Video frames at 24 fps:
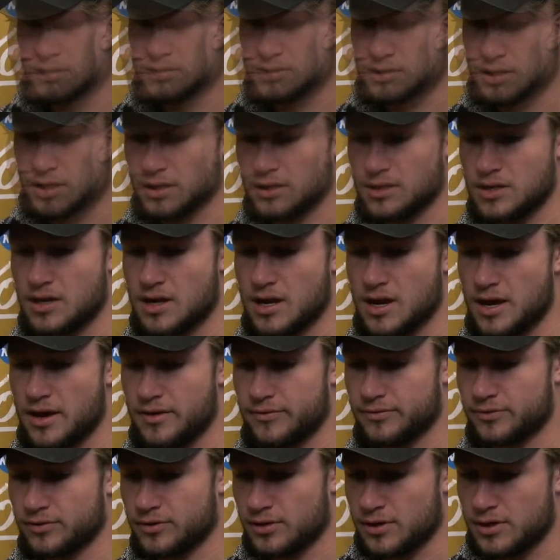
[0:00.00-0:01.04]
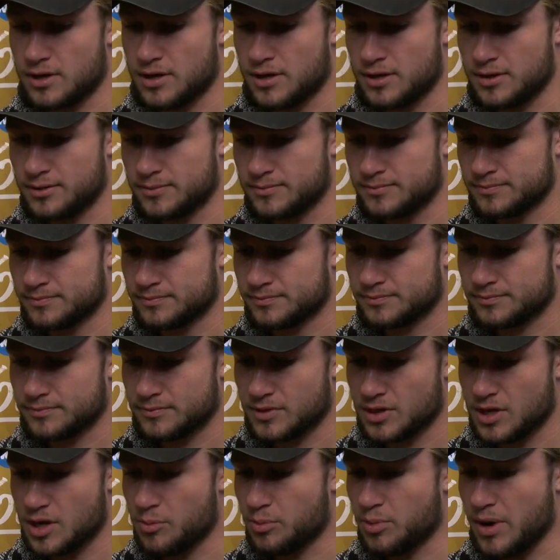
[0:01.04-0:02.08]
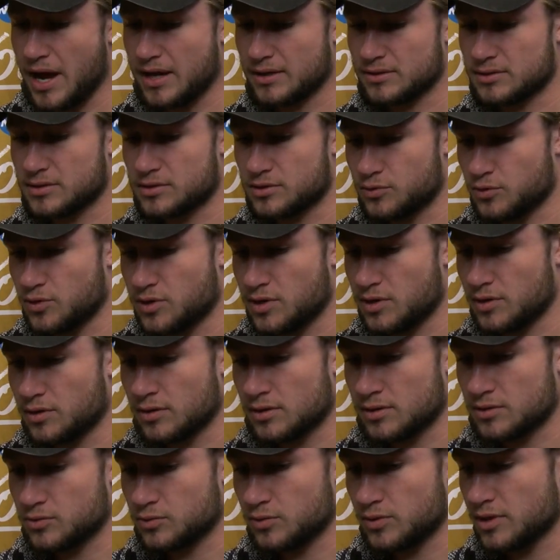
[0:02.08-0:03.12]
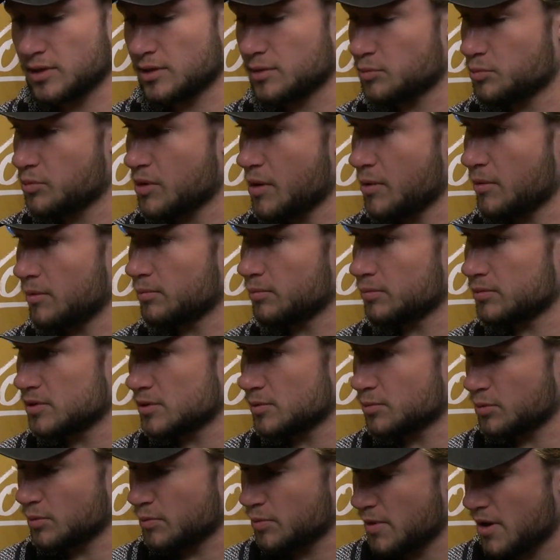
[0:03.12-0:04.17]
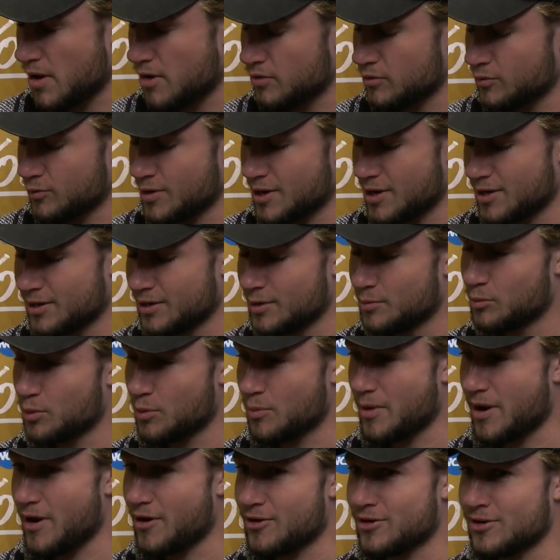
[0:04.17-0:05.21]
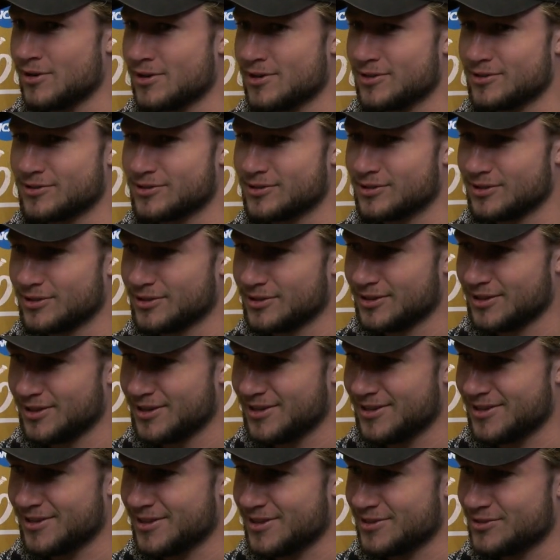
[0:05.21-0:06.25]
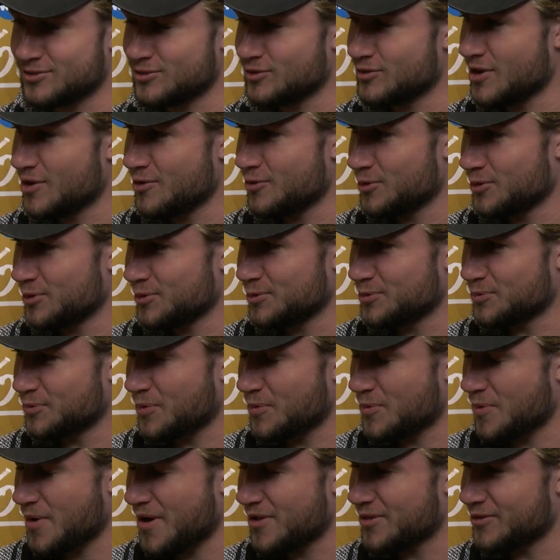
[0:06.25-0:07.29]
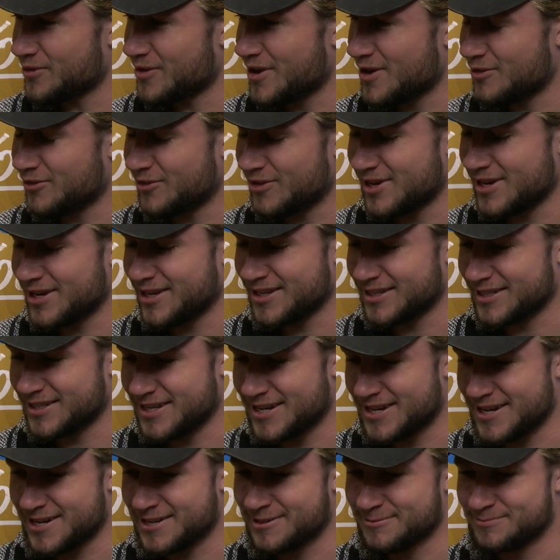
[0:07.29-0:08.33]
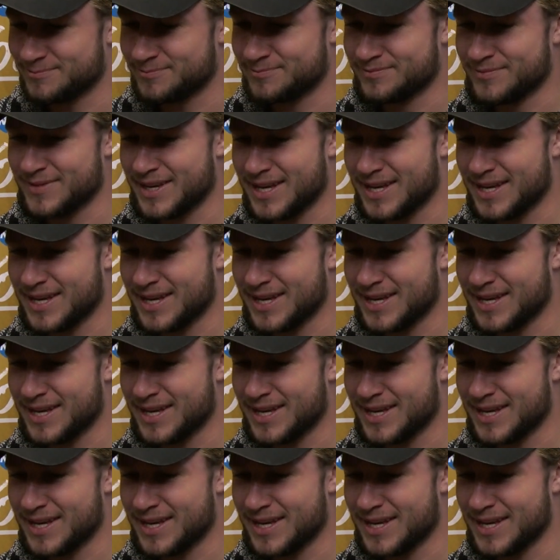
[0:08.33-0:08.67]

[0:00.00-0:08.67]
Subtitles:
Take a lot of effort, a lot of practice this week to prepare the right preparedness. I think that's the right word, to prepare the right way.